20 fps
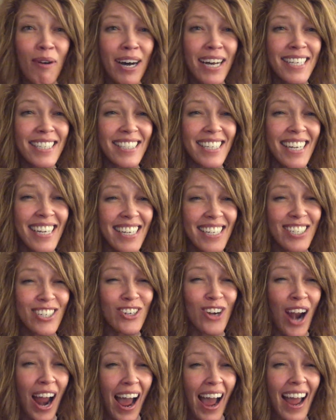
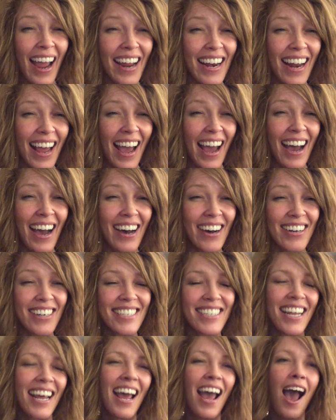wasn't dried out.